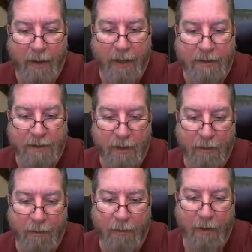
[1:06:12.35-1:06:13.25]
And
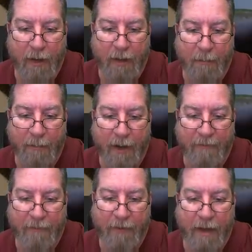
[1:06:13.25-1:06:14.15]
so
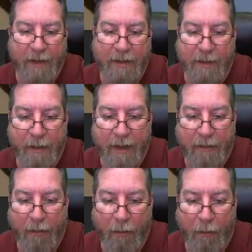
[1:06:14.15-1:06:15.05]
I've gone in and made
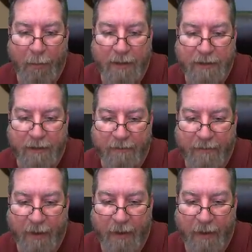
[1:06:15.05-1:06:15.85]
a whole bunch of